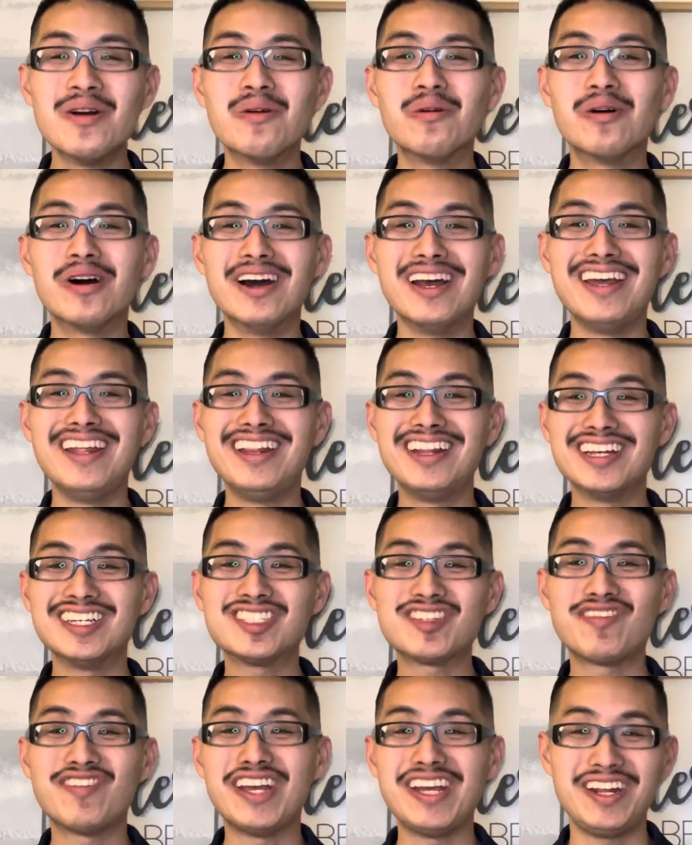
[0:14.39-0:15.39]
Well, in
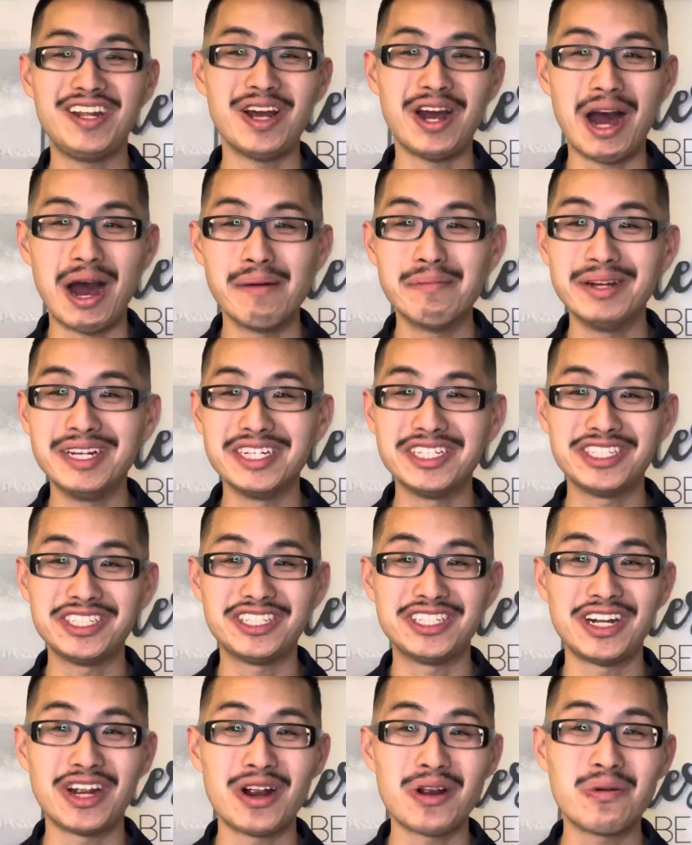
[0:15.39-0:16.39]
this video, I'm going to
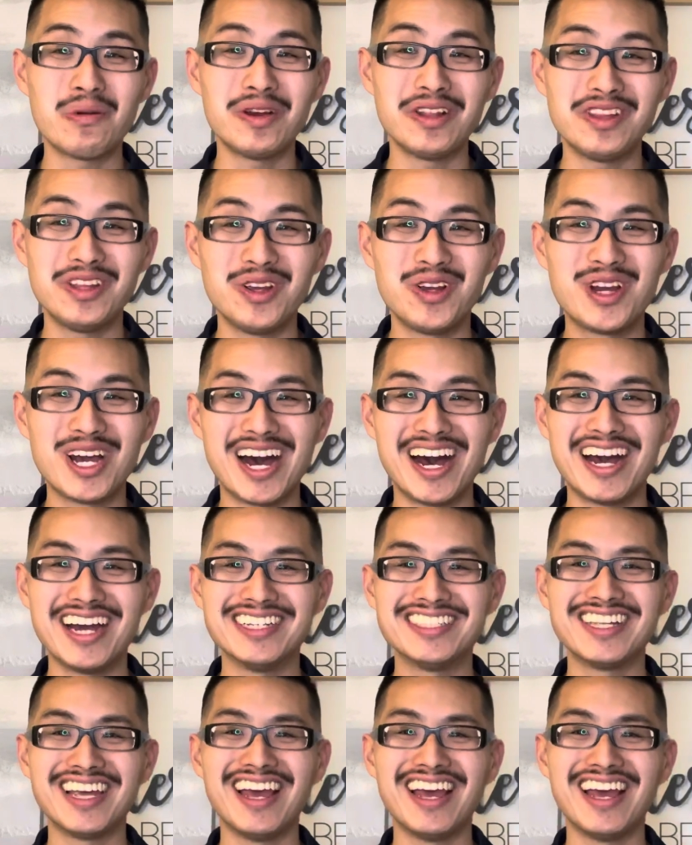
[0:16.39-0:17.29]
share with you guys